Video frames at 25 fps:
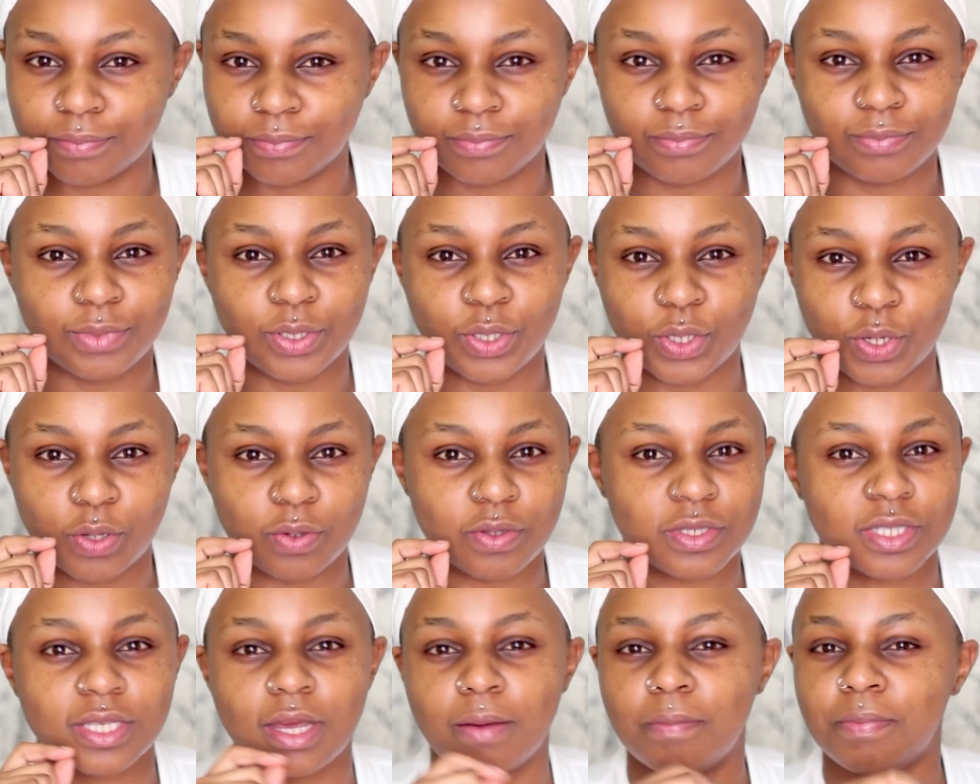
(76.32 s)
you know,
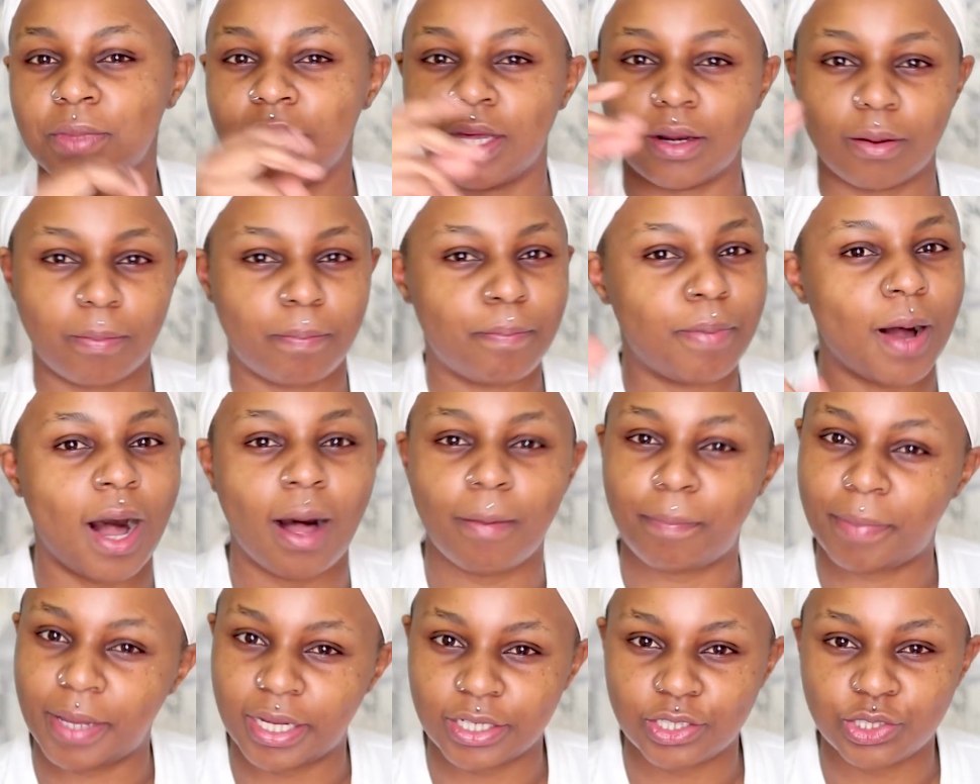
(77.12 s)
something that'll
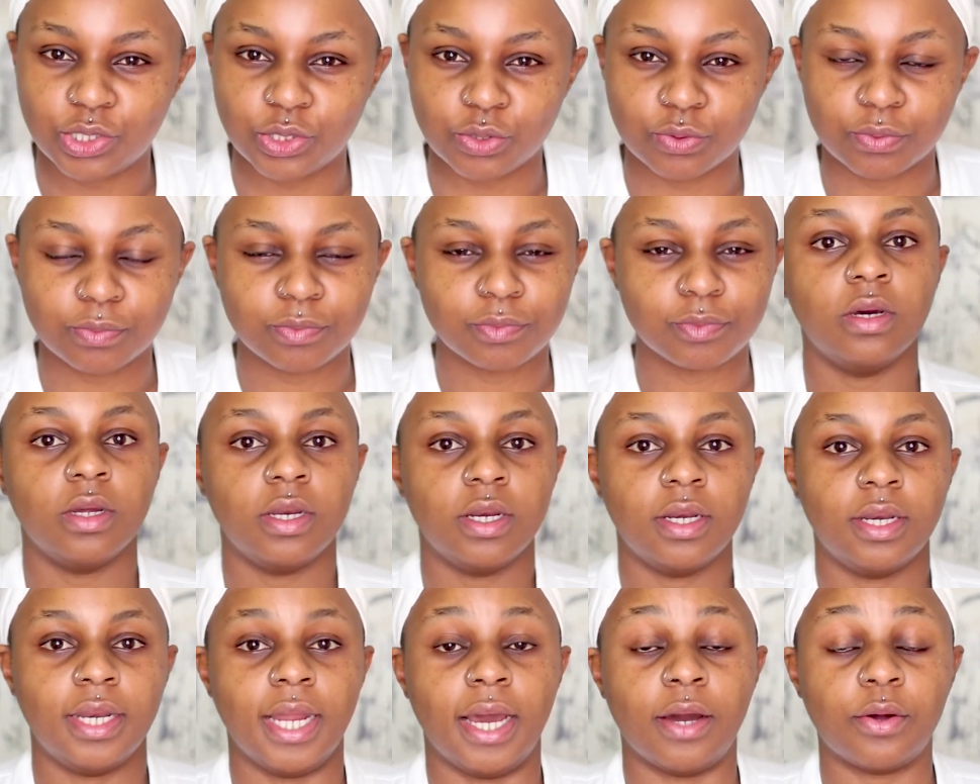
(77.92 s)
pop at you.
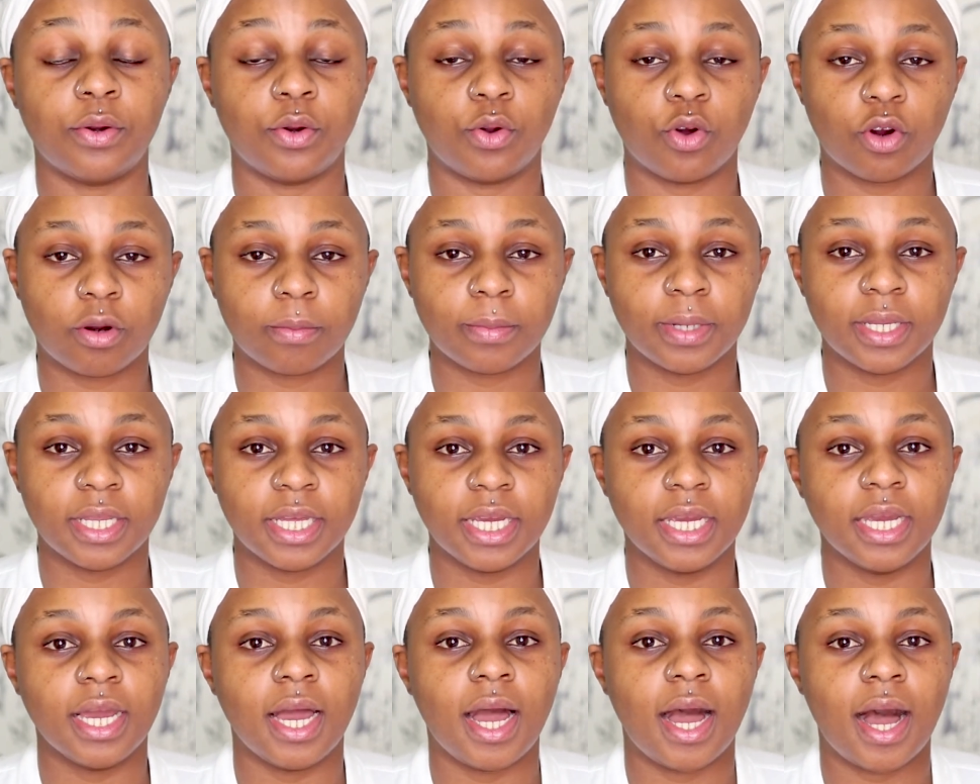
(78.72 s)
Now,
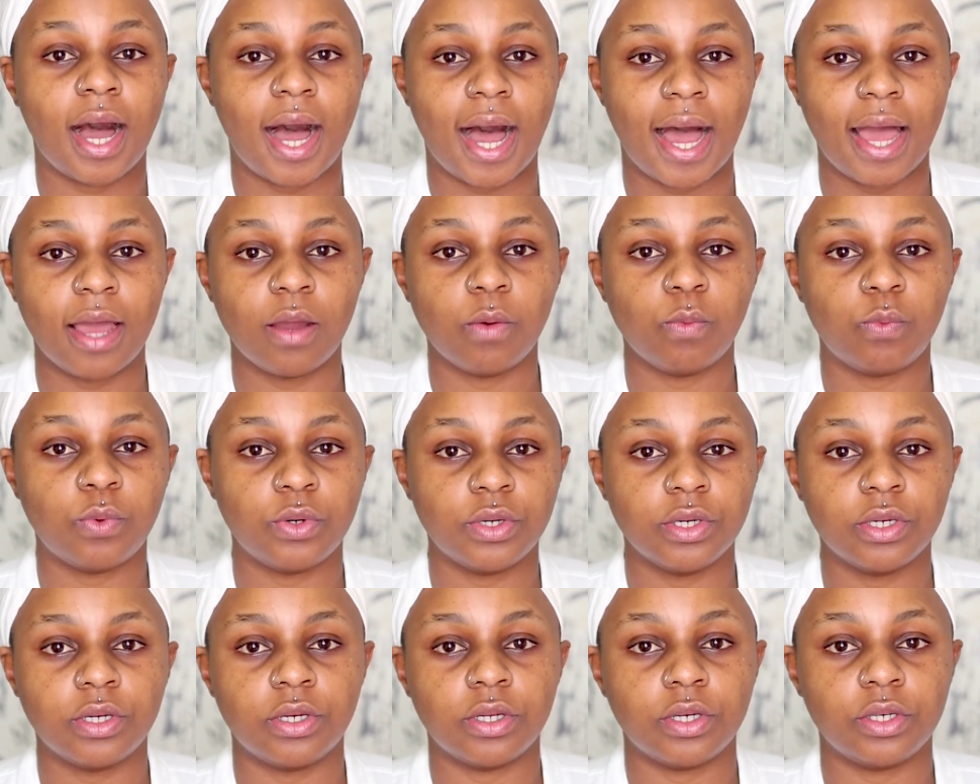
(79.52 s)
normally I
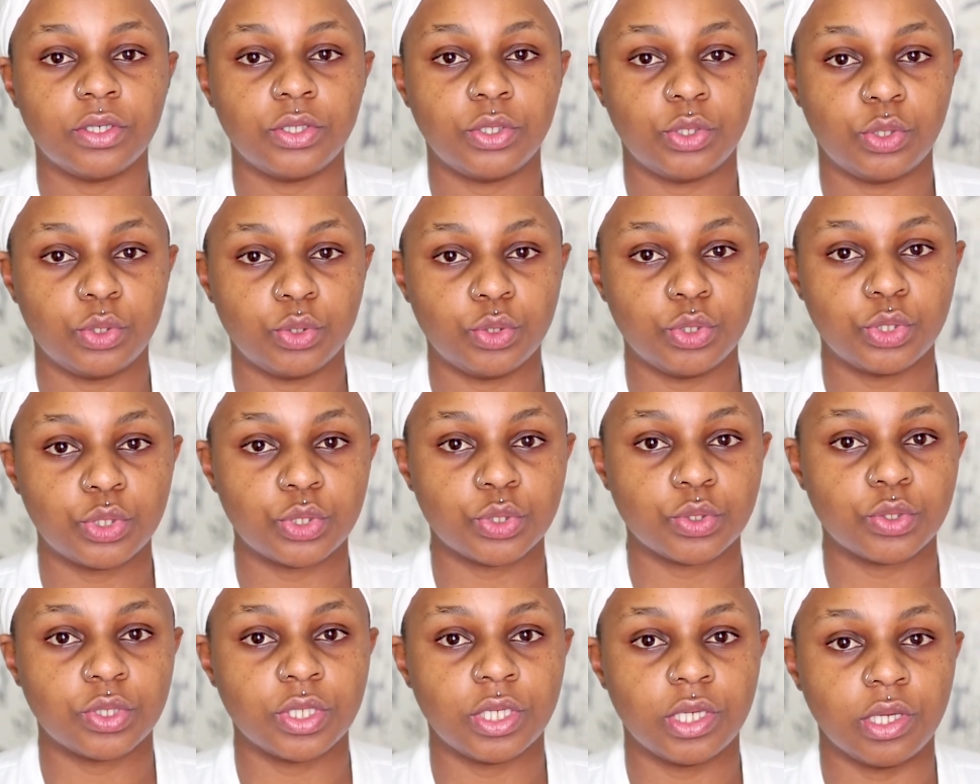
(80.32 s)
would
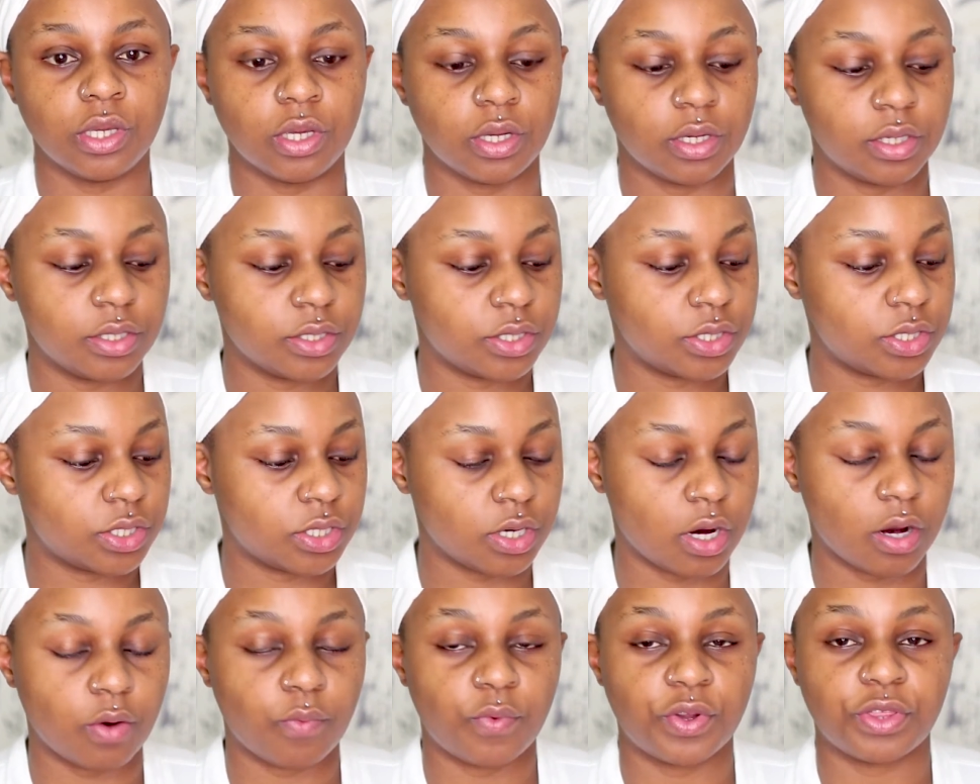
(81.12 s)
usually
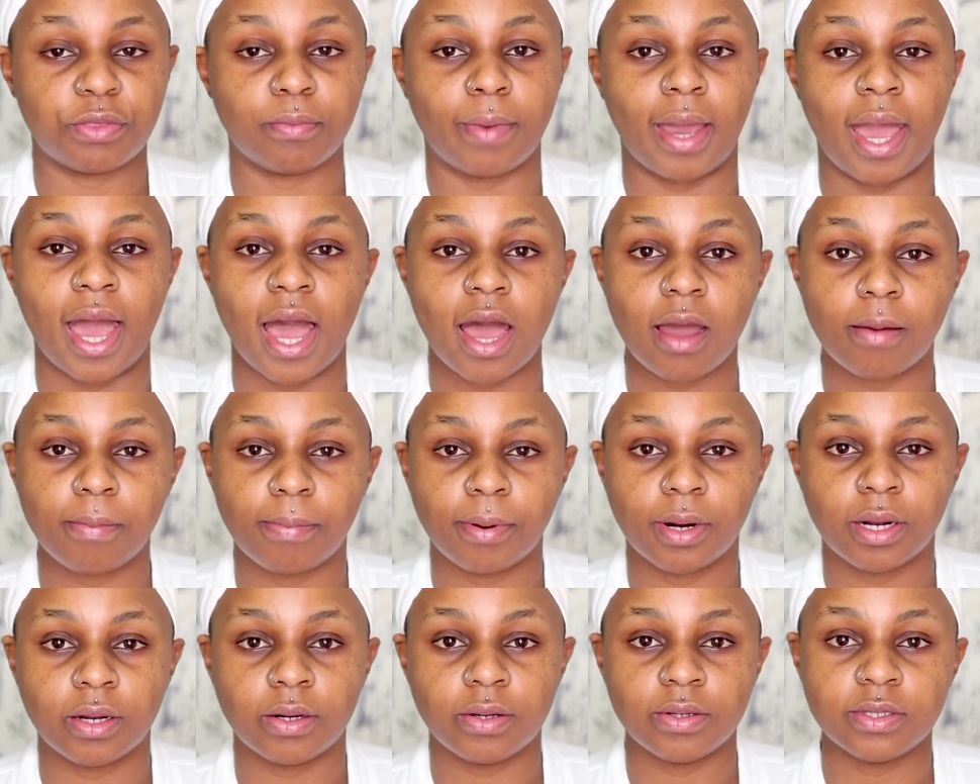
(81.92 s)
start with my
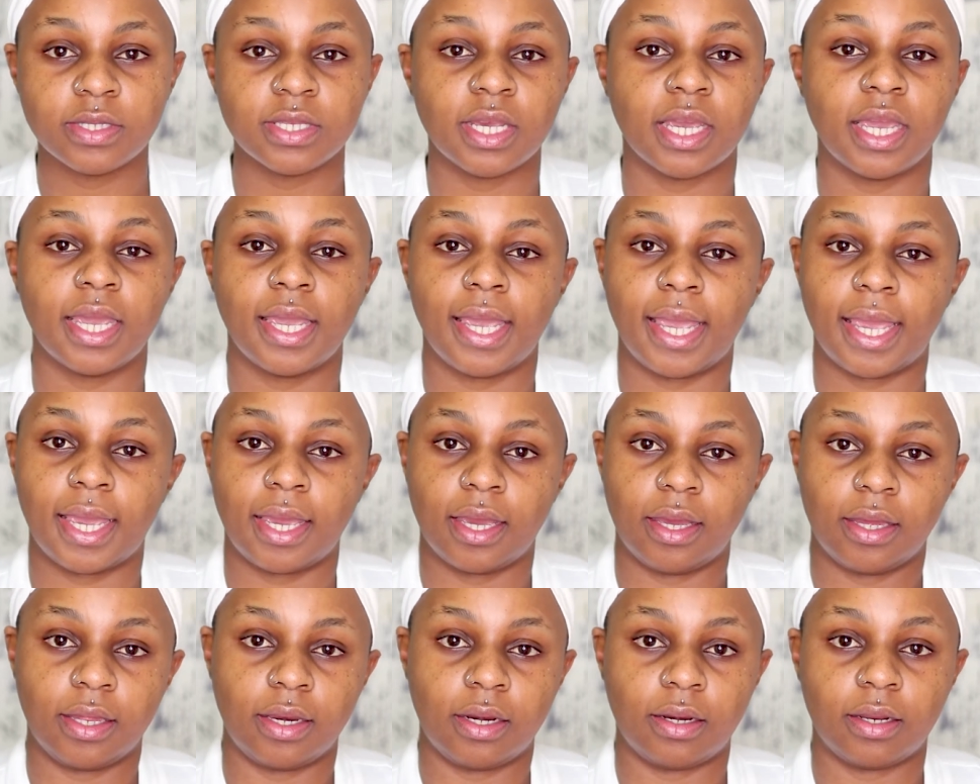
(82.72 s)
eyebrows
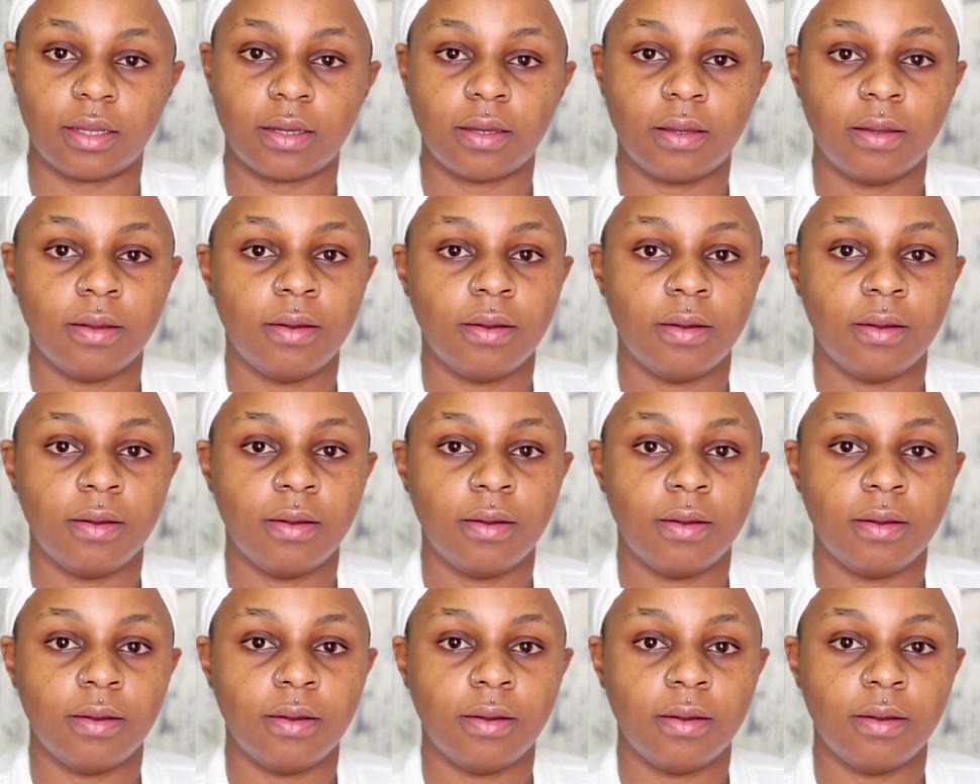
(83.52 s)
and